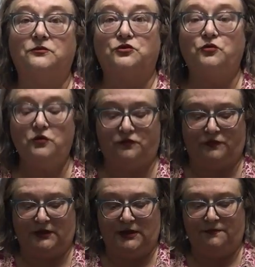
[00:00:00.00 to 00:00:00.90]

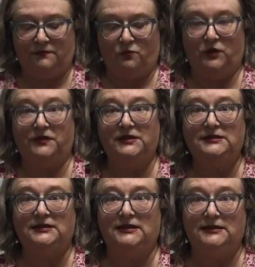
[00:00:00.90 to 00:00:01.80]
truthfully, what
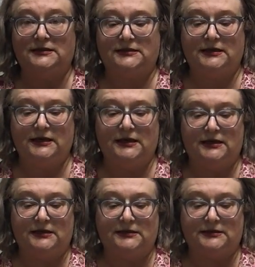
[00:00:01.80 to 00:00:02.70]
this
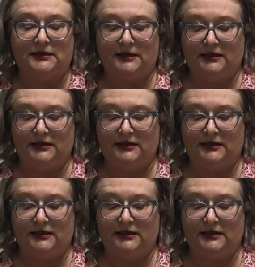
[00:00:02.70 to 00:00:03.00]
is